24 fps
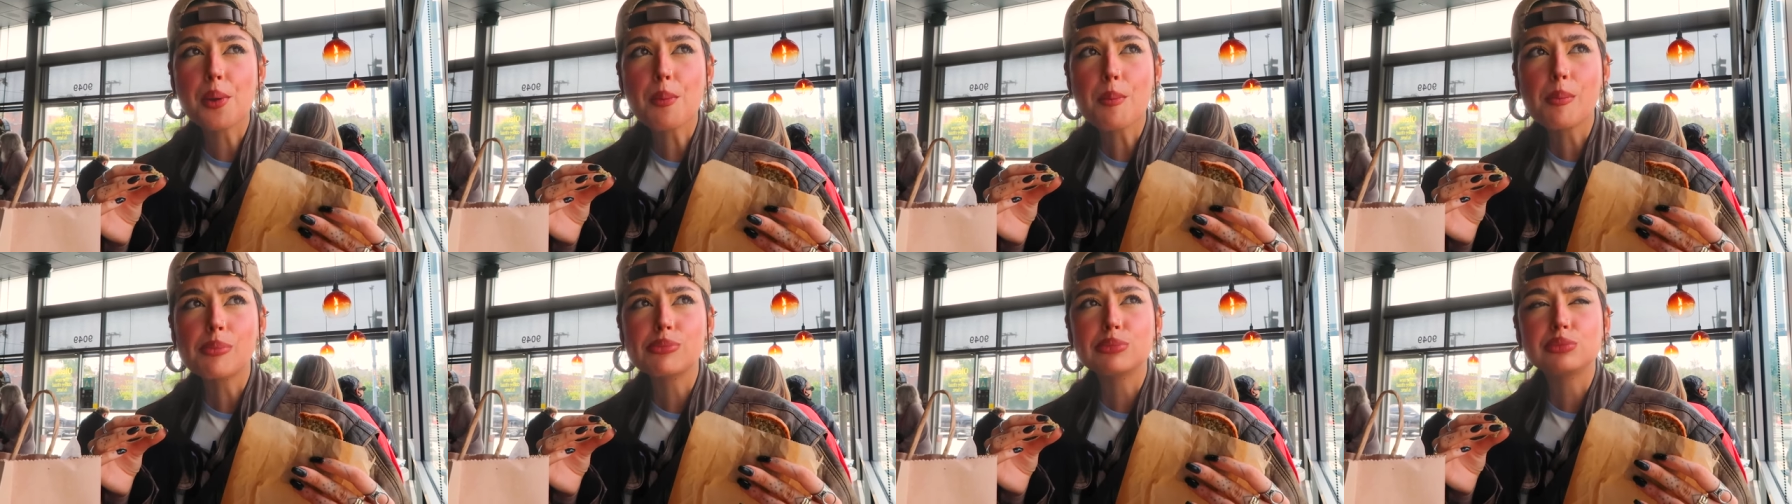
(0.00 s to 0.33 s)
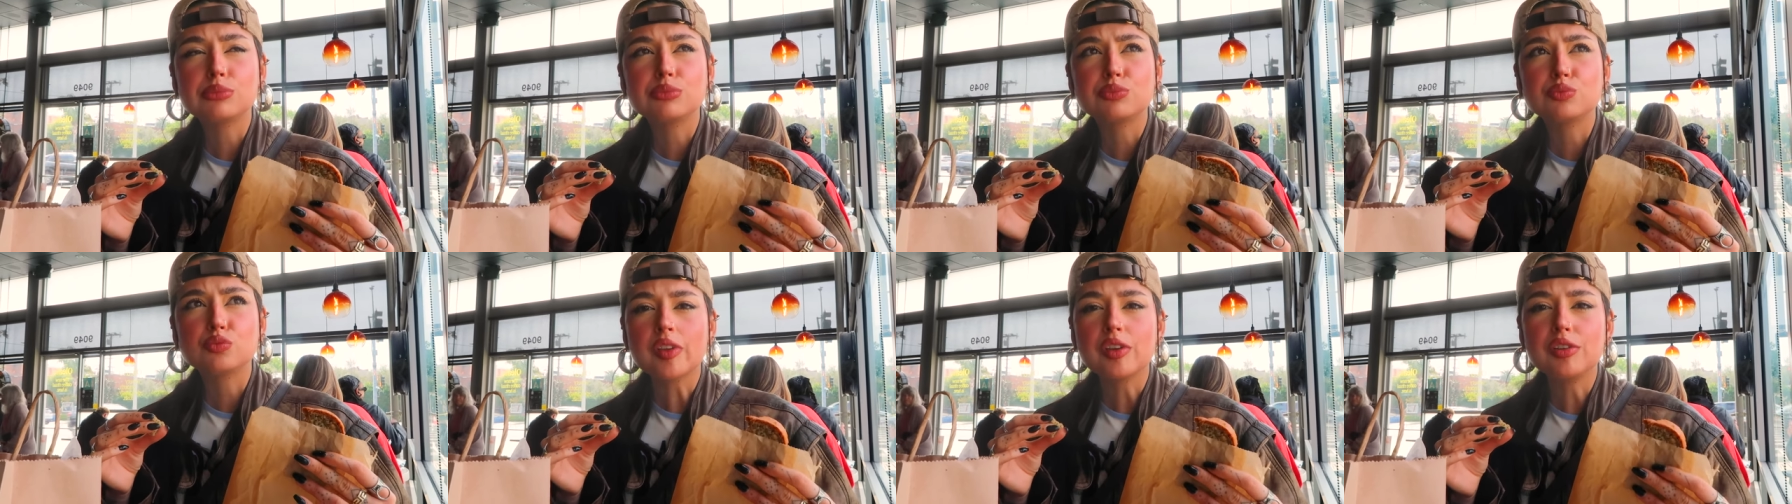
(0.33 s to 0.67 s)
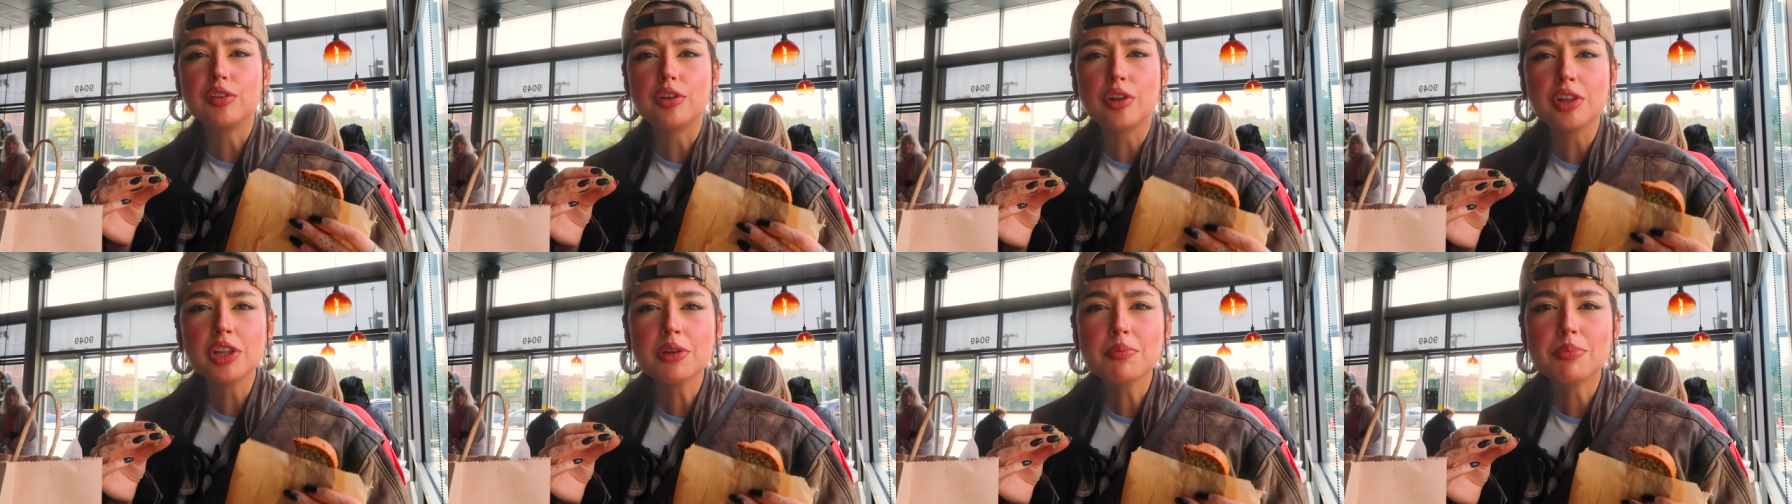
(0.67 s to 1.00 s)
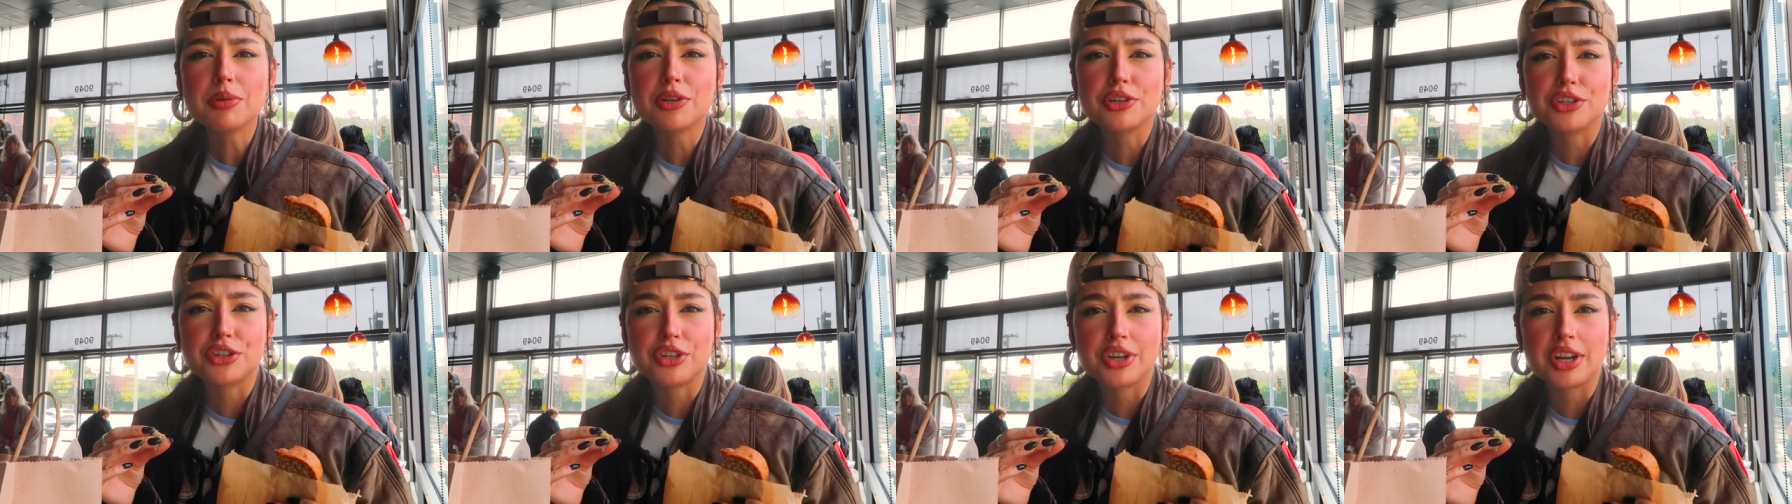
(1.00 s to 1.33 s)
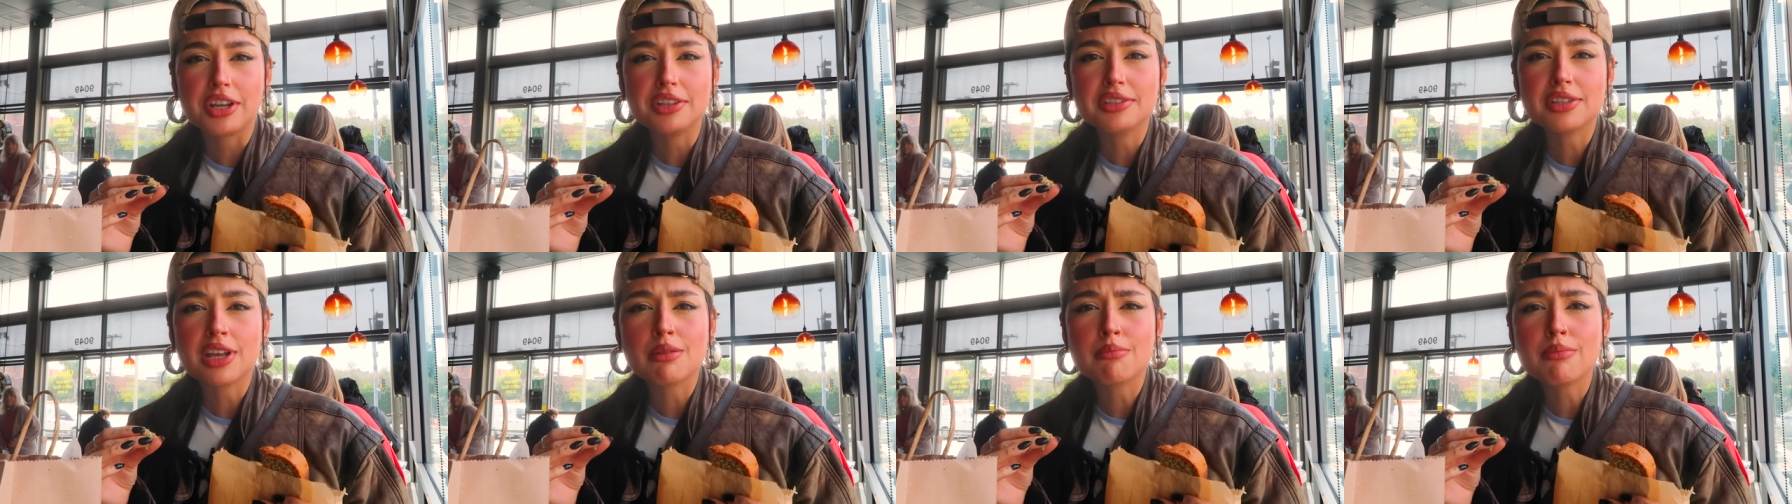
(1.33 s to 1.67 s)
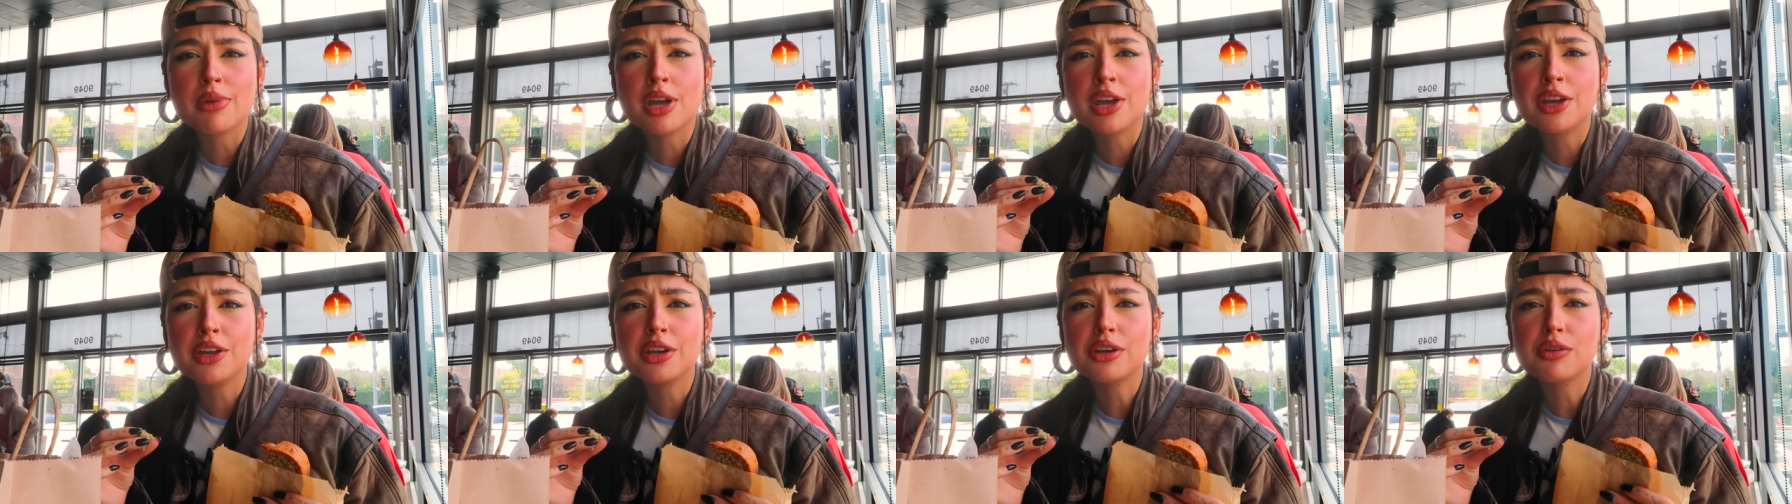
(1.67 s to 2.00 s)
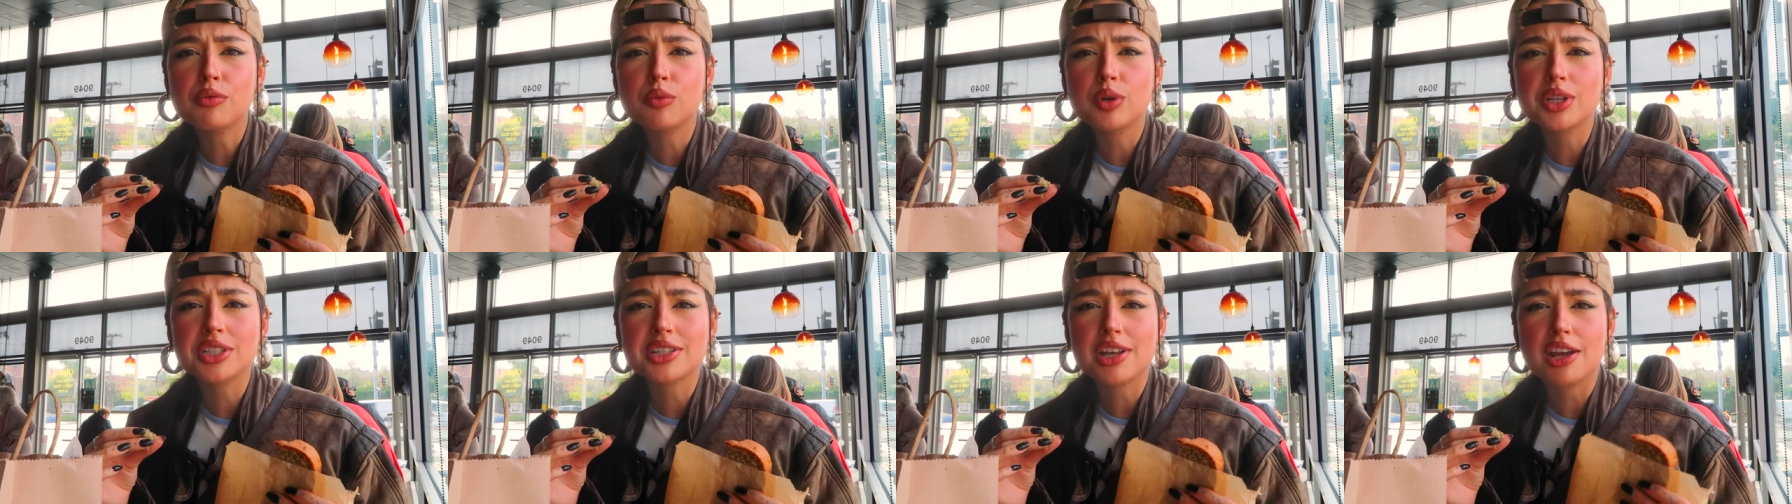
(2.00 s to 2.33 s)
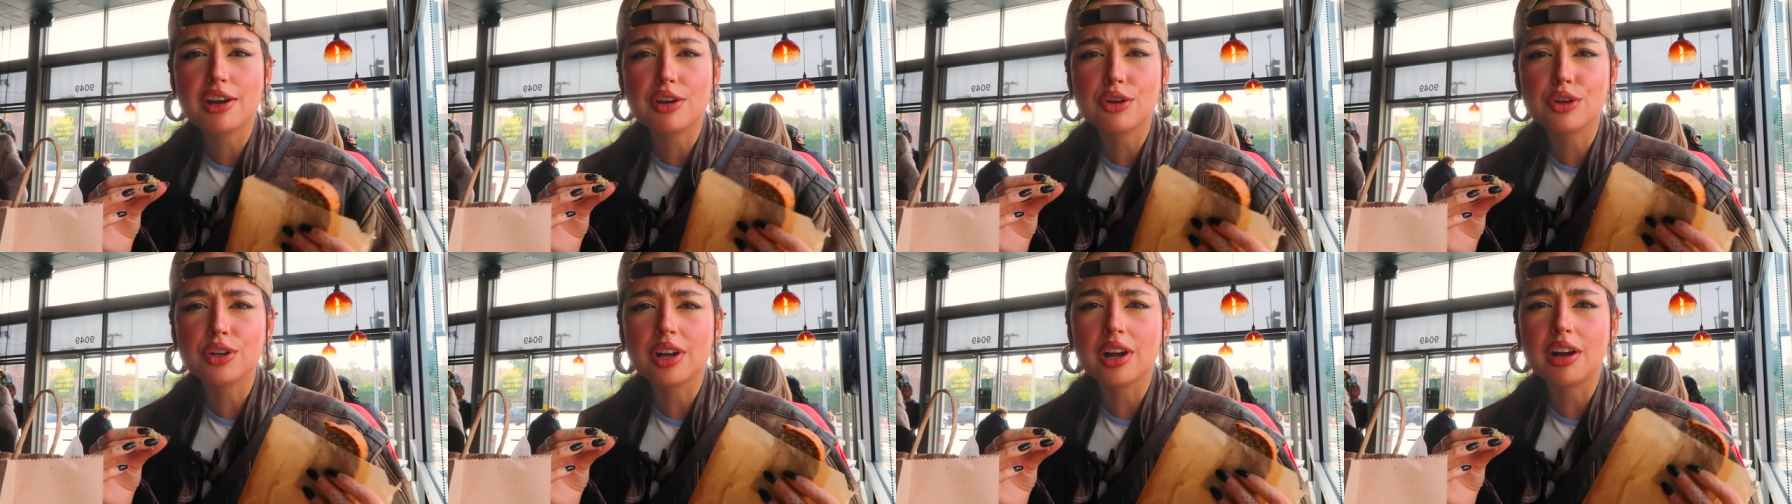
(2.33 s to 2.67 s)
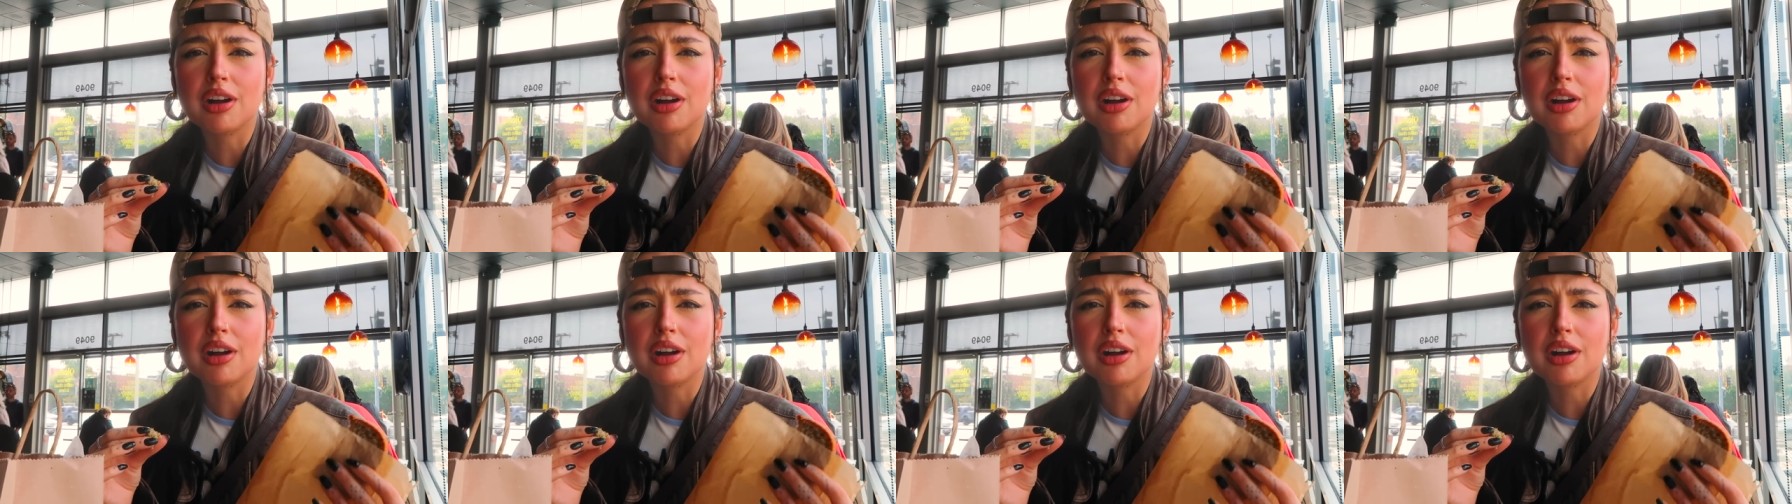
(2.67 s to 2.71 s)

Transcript: the only purchase I made was at